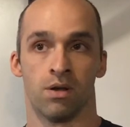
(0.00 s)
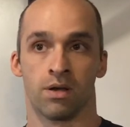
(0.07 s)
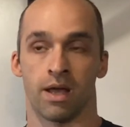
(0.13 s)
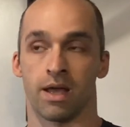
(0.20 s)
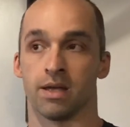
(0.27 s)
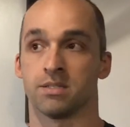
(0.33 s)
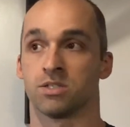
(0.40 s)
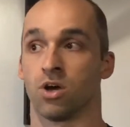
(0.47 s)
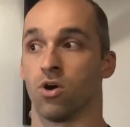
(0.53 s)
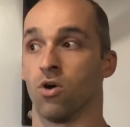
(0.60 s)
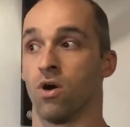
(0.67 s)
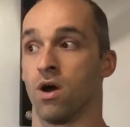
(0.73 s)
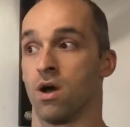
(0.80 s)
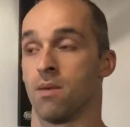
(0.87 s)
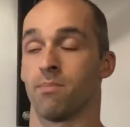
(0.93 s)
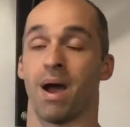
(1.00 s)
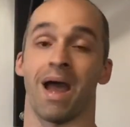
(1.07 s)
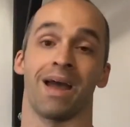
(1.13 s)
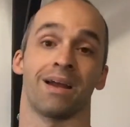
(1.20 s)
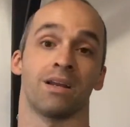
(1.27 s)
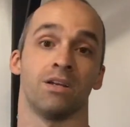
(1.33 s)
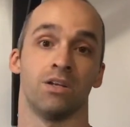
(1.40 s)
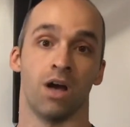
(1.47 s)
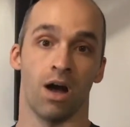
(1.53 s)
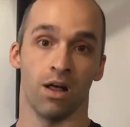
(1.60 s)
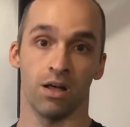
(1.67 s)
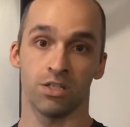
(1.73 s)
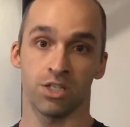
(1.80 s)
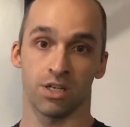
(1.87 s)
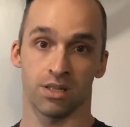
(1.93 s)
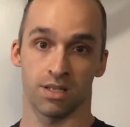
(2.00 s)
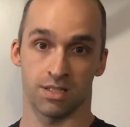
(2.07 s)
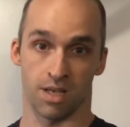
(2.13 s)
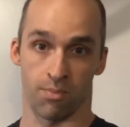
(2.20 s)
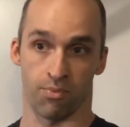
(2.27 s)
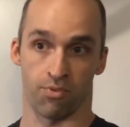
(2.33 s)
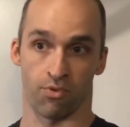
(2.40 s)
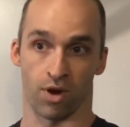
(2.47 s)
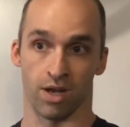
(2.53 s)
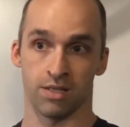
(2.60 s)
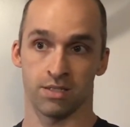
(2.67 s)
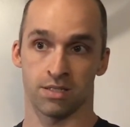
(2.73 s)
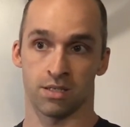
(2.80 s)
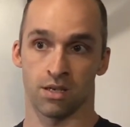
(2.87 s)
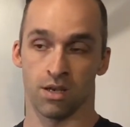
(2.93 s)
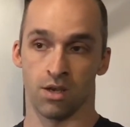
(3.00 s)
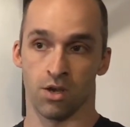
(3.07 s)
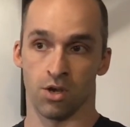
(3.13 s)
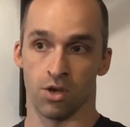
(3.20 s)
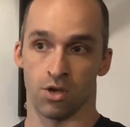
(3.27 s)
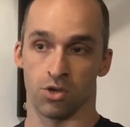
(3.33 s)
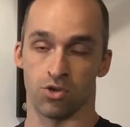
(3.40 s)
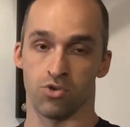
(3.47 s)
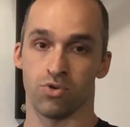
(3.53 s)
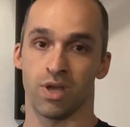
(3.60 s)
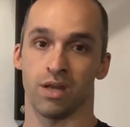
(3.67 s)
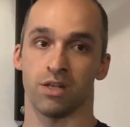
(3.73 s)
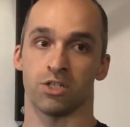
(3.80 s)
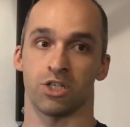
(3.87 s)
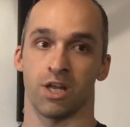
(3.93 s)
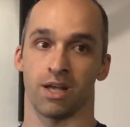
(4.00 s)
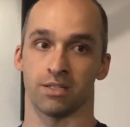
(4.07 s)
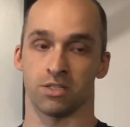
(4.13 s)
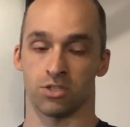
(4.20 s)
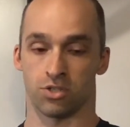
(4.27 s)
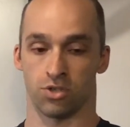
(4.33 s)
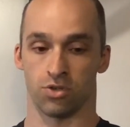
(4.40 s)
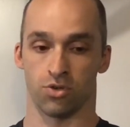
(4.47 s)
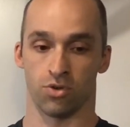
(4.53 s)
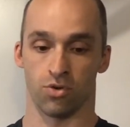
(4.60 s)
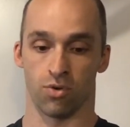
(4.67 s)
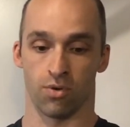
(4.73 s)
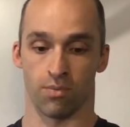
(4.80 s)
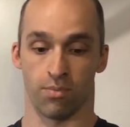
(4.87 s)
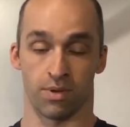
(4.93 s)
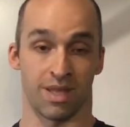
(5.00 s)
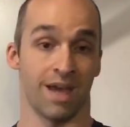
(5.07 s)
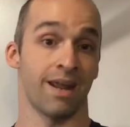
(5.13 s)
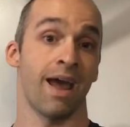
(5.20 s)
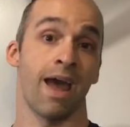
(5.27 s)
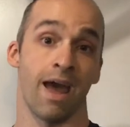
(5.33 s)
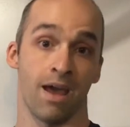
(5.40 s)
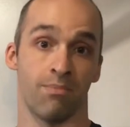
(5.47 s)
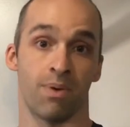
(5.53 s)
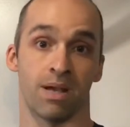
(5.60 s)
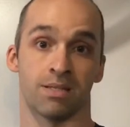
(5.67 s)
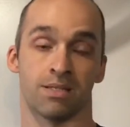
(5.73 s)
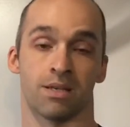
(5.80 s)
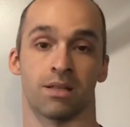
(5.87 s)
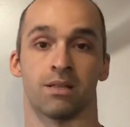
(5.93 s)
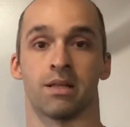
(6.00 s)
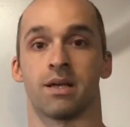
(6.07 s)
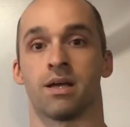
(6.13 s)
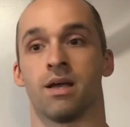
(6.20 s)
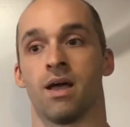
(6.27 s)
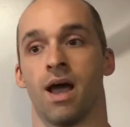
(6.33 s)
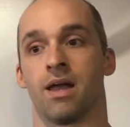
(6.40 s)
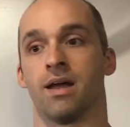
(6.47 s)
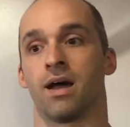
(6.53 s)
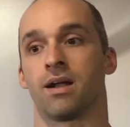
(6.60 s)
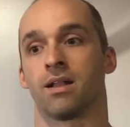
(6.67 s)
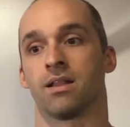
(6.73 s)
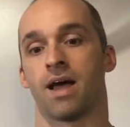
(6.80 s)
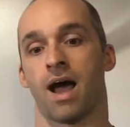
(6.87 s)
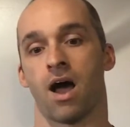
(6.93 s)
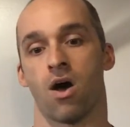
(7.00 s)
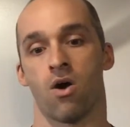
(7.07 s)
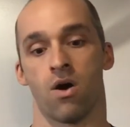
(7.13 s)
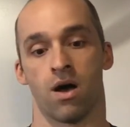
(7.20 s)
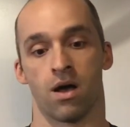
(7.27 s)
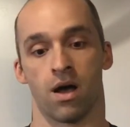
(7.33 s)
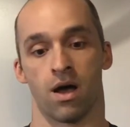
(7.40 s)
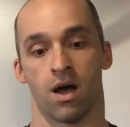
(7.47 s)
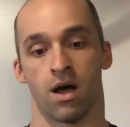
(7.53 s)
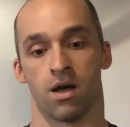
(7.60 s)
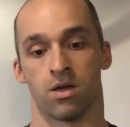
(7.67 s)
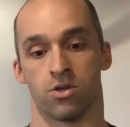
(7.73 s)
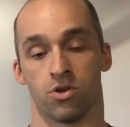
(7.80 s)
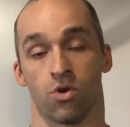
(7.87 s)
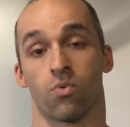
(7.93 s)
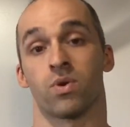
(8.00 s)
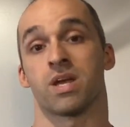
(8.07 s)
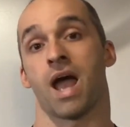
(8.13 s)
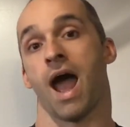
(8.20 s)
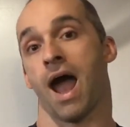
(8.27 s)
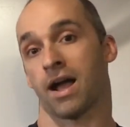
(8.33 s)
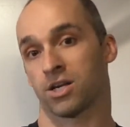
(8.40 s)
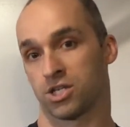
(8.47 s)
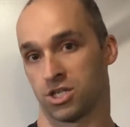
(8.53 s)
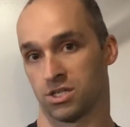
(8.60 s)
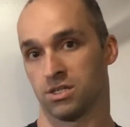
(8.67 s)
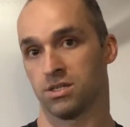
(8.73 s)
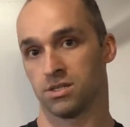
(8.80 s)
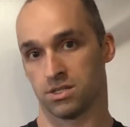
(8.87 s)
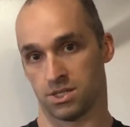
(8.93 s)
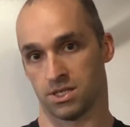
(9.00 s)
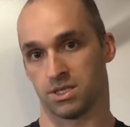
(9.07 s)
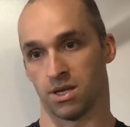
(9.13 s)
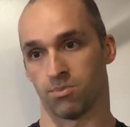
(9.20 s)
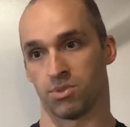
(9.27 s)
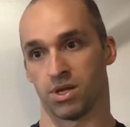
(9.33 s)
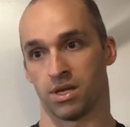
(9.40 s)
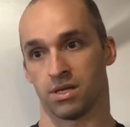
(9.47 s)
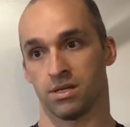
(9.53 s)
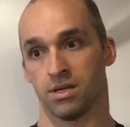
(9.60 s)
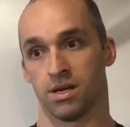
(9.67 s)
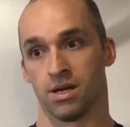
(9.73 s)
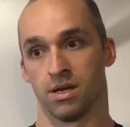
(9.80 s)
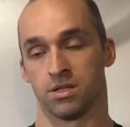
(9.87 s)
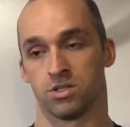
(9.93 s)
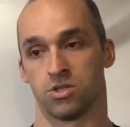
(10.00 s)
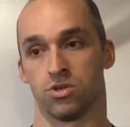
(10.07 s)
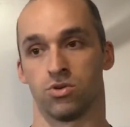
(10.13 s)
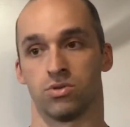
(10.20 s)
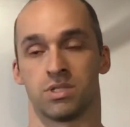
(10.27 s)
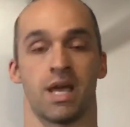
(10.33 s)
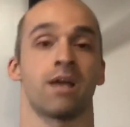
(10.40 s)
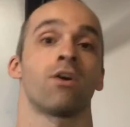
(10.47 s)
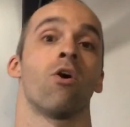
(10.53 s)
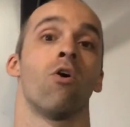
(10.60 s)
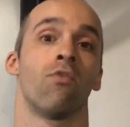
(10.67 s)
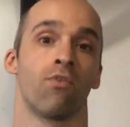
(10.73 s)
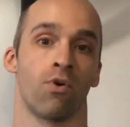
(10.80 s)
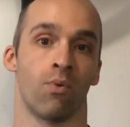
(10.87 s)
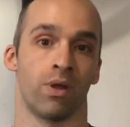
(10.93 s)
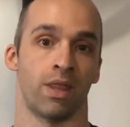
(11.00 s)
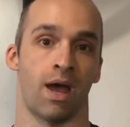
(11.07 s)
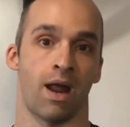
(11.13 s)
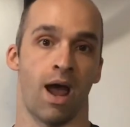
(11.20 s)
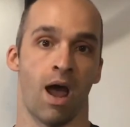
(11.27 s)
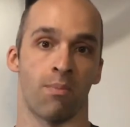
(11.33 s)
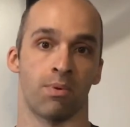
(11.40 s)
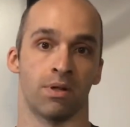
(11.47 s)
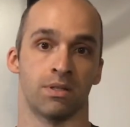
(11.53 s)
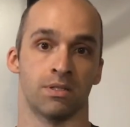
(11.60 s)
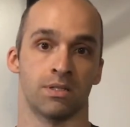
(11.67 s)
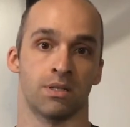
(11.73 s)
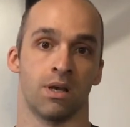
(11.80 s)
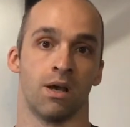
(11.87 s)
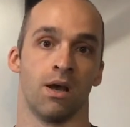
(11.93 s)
Okay, so by acknowledging this up front, you get a chance to get ahead basically and not allow your reaction to something to take over when that happens,